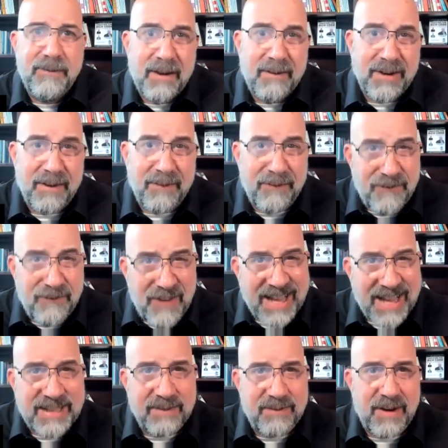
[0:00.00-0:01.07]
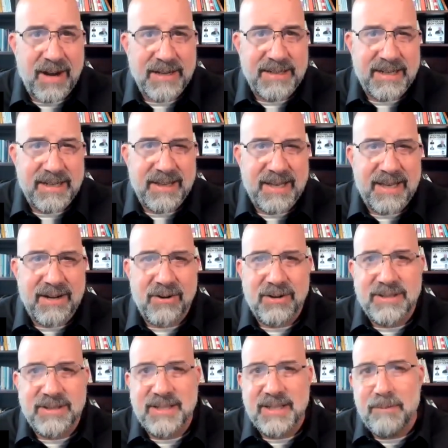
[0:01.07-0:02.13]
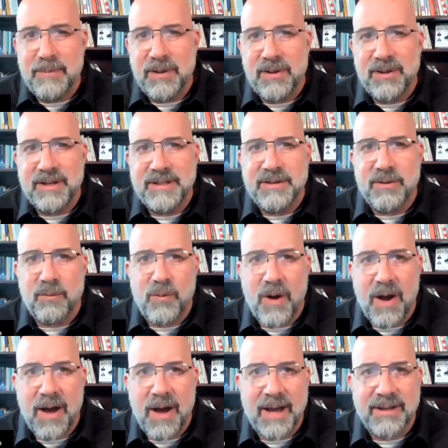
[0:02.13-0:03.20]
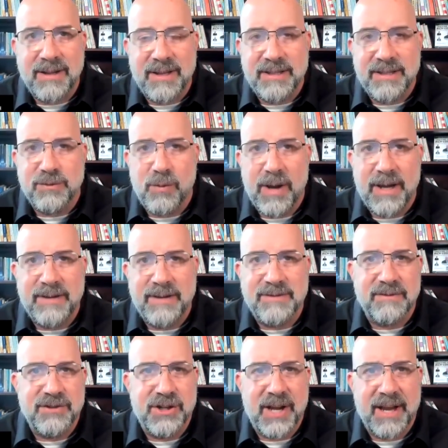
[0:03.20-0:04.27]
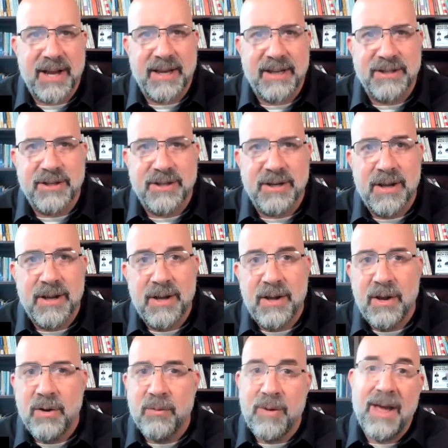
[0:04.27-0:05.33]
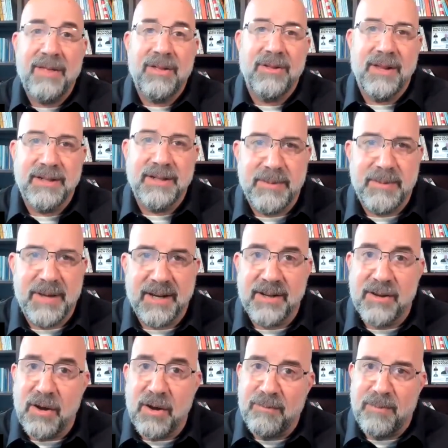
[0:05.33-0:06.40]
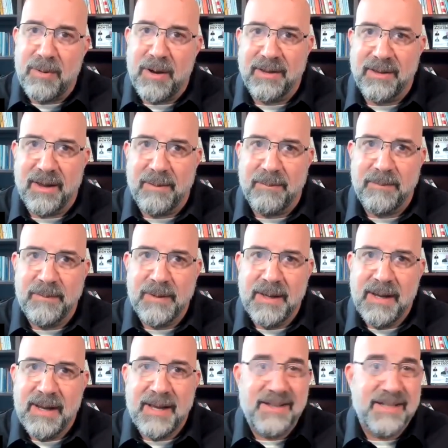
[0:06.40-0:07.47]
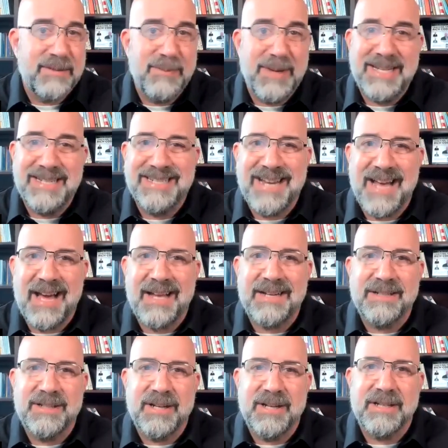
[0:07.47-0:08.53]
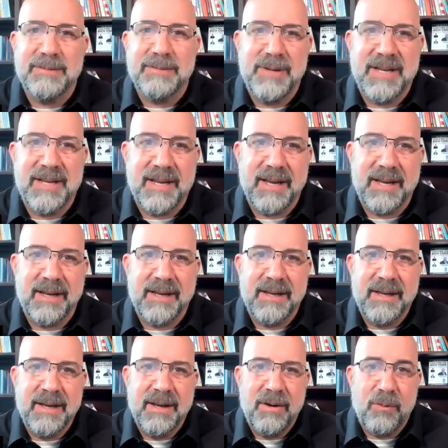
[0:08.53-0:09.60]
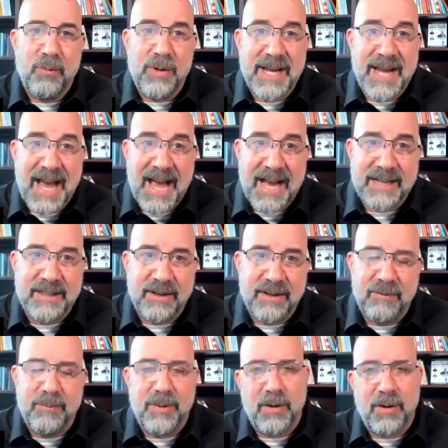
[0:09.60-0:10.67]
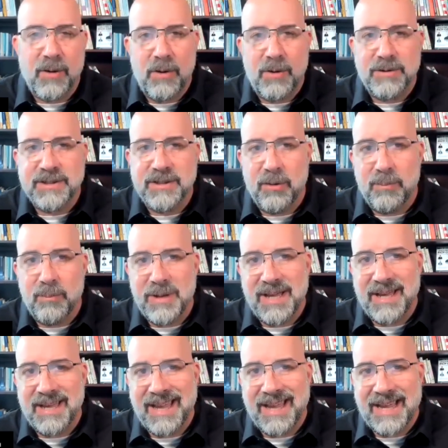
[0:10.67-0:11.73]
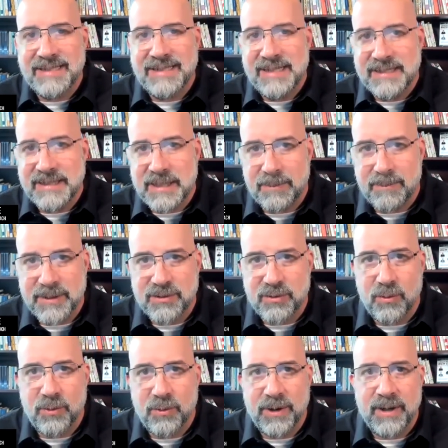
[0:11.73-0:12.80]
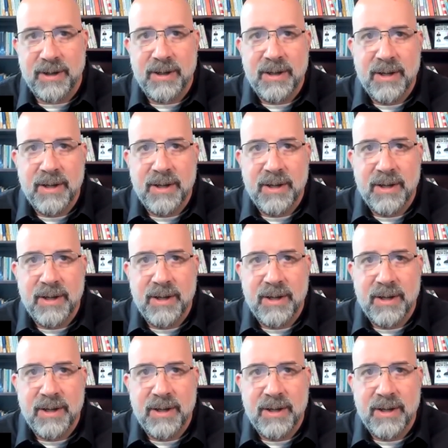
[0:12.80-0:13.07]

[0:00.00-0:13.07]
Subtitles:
an effective IT leader is the ability to ride these waves of change rather than to be engulfed by them. And this means not just being reactive, but also being anticipatory.